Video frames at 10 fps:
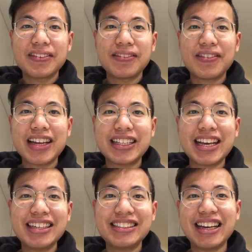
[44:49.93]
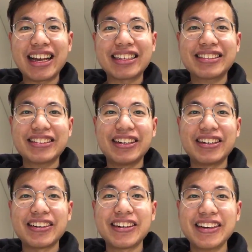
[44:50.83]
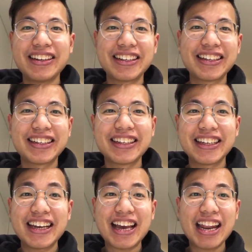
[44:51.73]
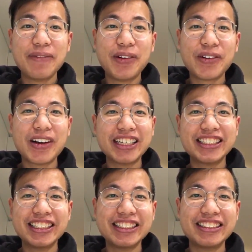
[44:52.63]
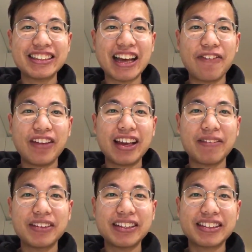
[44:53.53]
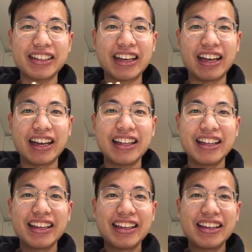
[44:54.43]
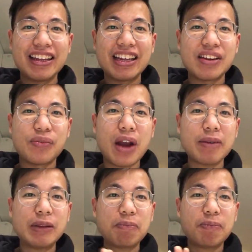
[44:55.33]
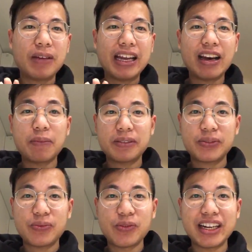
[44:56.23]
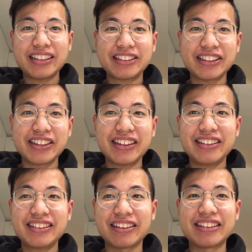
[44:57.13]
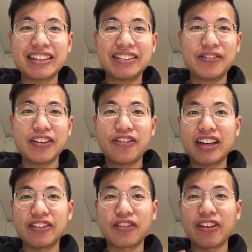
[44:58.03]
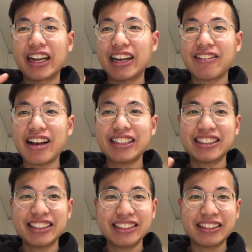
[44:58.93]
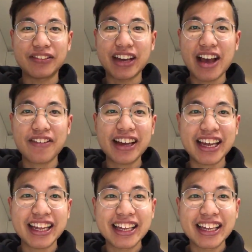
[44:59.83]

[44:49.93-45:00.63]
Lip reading: Fantastic. So, any more questions? I think I'm just gonna wrap it up really soon. So just feel free to throw in any questions if you have it.